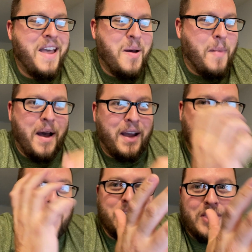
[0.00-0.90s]
can't
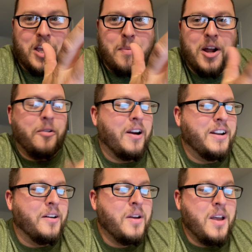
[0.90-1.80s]
even think about it right
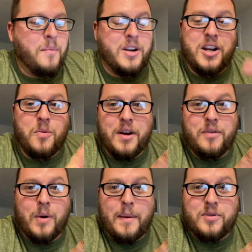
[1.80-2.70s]
now. But anyway,
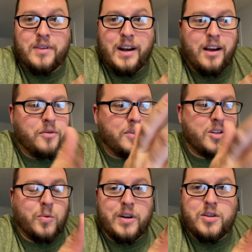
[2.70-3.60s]
the Raptor that I own, the
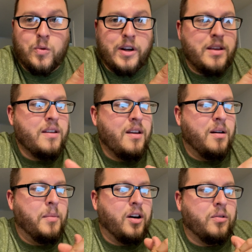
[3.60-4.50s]
2020
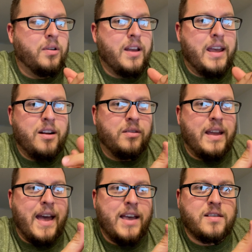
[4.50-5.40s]
model, it only
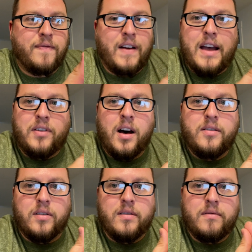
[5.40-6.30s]
has
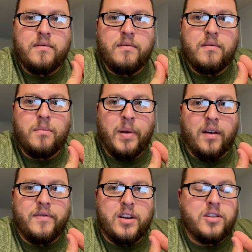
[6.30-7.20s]
500
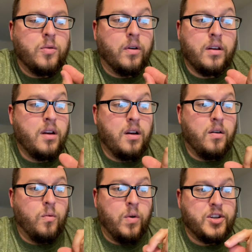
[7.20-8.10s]
pound-feet of torque,
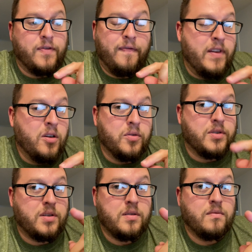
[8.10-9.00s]
which
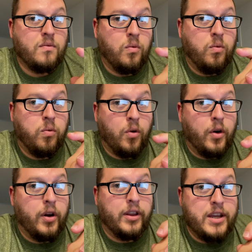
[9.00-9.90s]
feels
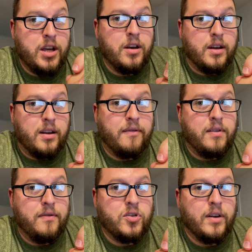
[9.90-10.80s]
really good if
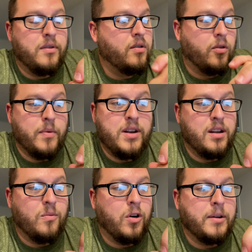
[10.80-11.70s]
you've driven or ridden
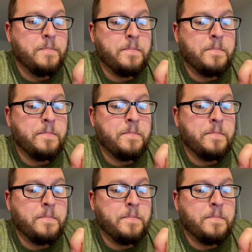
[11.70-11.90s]
in one.